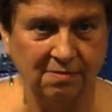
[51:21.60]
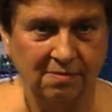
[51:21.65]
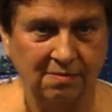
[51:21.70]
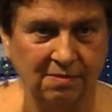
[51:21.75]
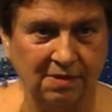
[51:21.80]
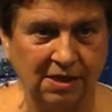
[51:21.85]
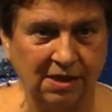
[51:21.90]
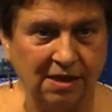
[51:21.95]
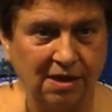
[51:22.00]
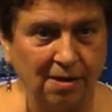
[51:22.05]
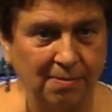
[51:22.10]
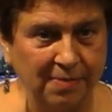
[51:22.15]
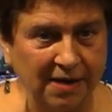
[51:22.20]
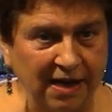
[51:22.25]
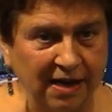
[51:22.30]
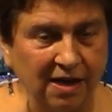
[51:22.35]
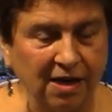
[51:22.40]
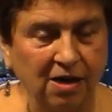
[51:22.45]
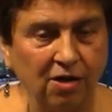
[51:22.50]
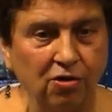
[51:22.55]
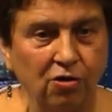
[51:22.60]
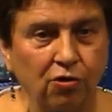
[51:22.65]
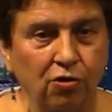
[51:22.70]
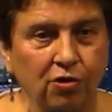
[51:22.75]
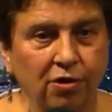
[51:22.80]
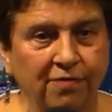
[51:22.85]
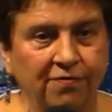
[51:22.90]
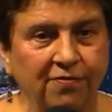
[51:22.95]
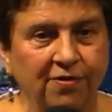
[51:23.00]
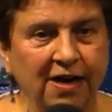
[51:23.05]
to come back and
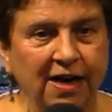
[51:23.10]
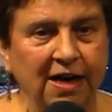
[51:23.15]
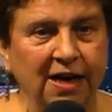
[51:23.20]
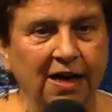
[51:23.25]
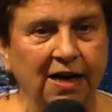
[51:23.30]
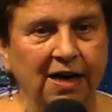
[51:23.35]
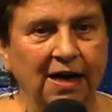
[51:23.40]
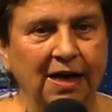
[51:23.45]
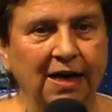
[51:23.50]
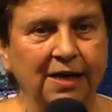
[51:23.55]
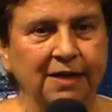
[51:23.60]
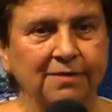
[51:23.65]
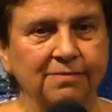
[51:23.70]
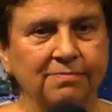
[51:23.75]
glorify God.